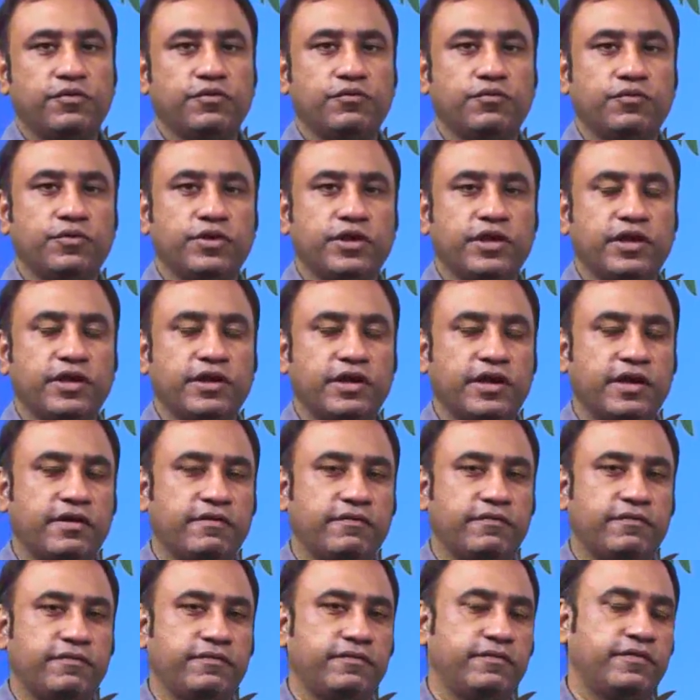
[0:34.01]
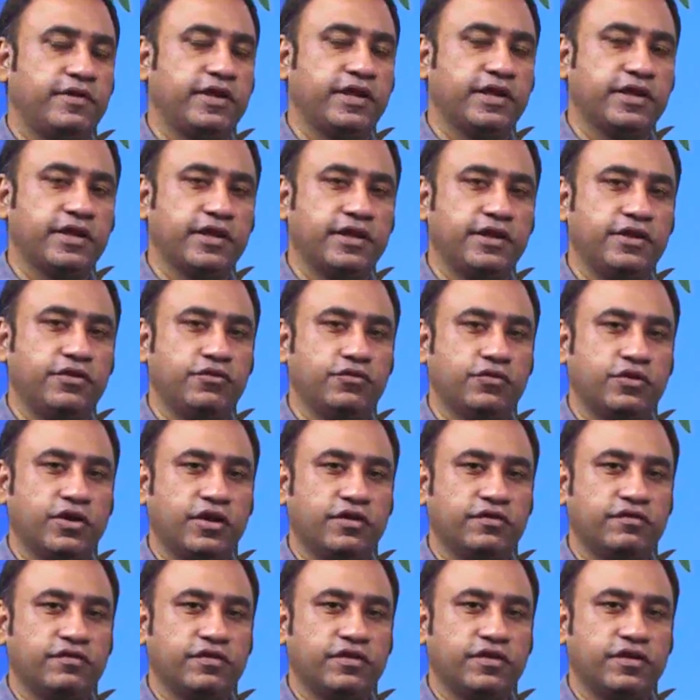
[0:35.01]
we have taken into
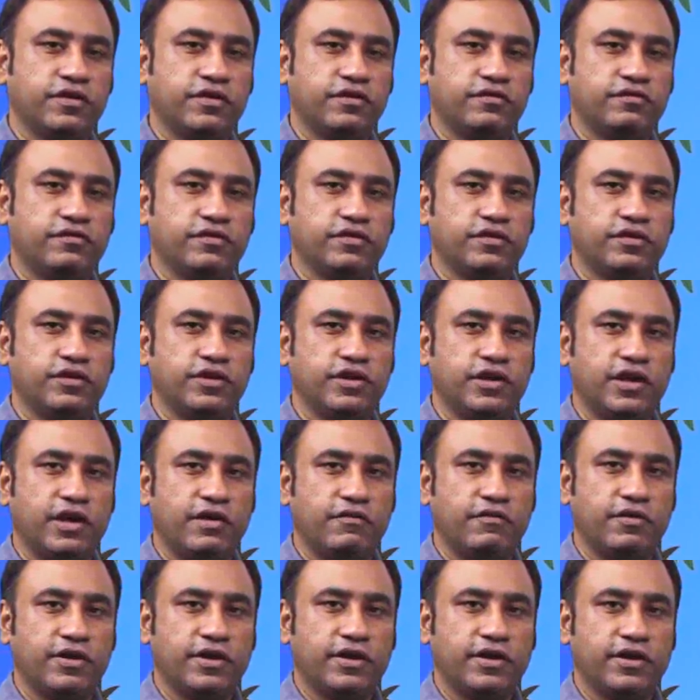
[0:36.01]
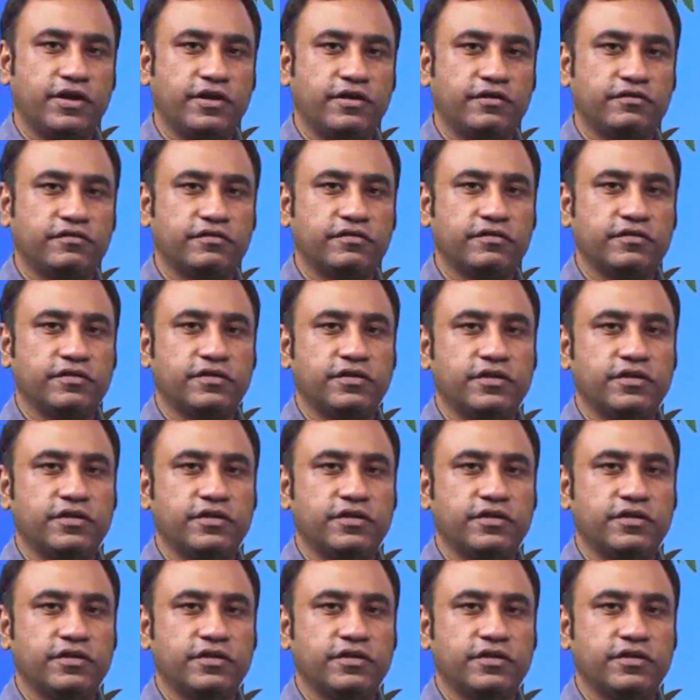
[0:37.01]
consideration the awareness,